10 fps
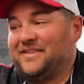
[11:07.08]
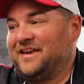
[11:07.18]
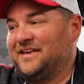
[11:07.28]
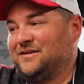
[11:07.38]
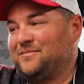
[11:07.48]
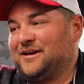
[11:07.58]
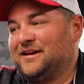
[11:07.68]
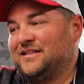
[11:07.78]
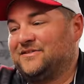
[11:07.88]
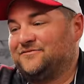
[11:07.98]
Yeah, they
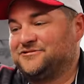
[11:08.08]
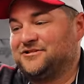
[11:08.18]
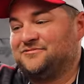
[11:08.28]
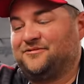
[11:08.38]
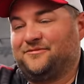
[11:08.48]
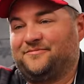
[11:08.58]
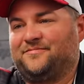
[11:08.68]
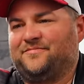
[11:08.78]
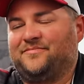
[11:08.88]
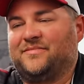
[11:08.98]
bad. That's for sure.
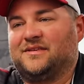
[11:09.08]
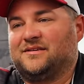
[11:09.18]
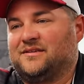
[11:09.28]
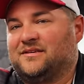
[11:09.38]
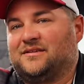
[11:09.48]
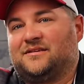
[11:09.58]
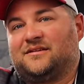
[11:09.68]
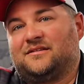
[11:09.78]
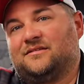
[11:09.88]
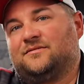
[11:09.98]
That's the,
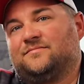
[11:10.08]
probably